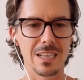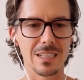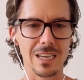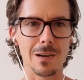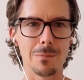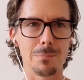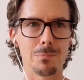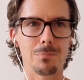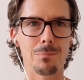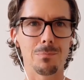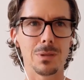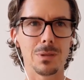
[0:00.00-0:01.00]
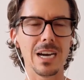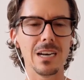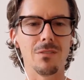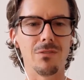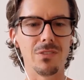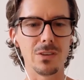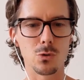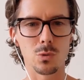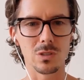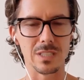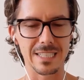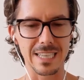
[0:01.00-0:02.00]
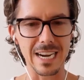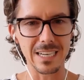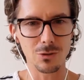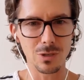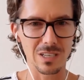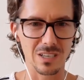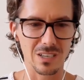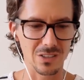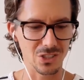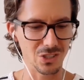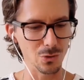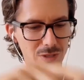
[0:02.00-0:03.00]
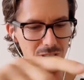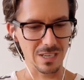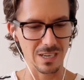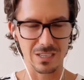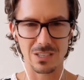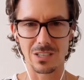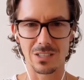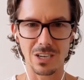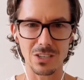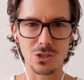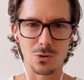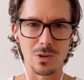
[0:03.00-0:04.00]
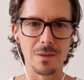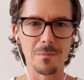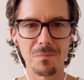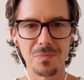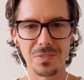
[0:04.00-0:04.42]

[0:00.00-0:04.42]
they applied a visual aesthetic to it, just using touchscreen.